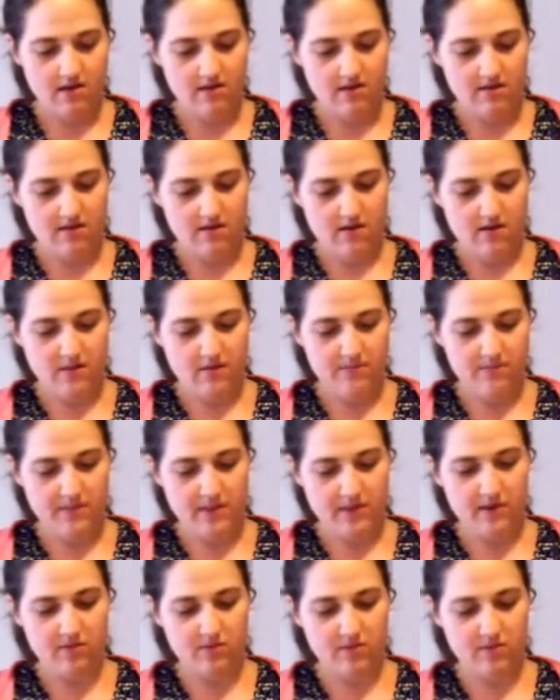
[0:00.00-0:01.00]
So
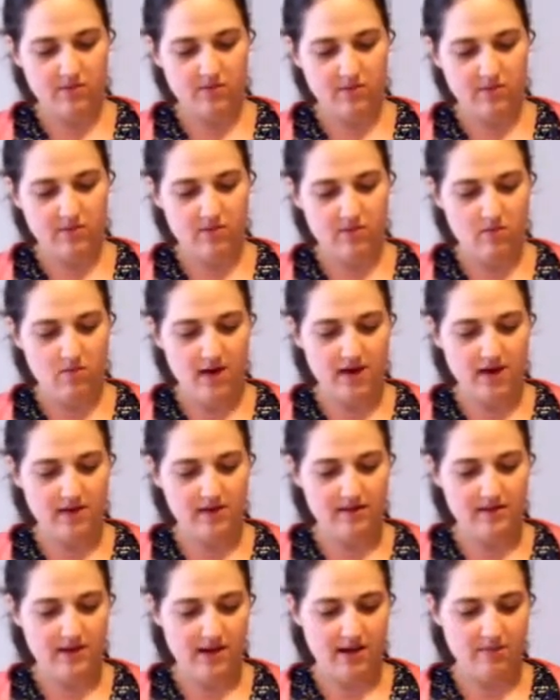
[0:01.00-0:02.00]
this one will be
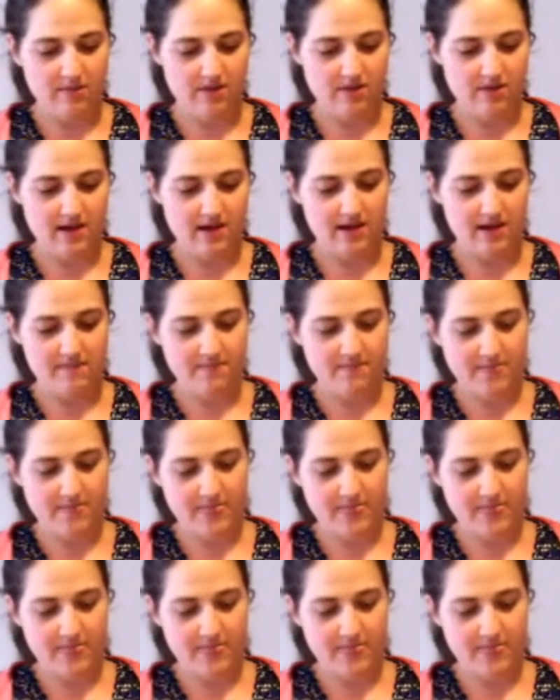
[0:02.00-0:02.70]
white, how about that?